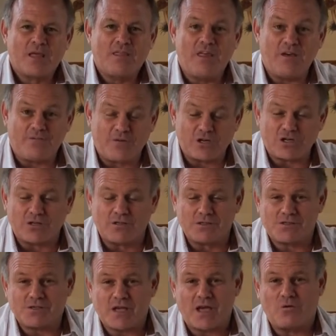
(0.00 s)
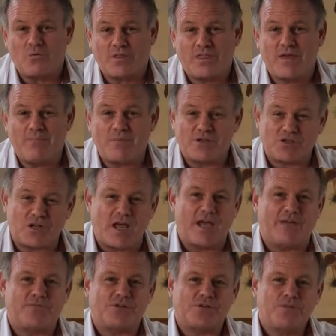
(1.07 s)
the officials, and with them the
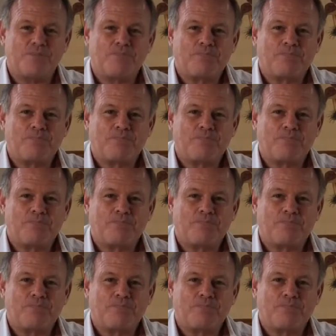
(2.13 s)
slaves,